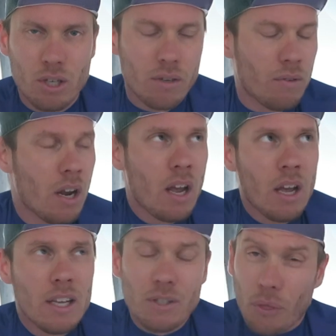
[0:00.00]
2
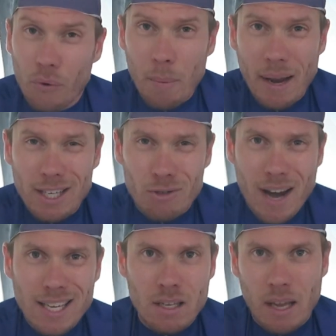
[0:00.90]
to 3 minutes
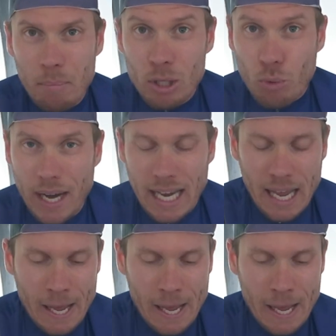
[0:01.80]
rest in between.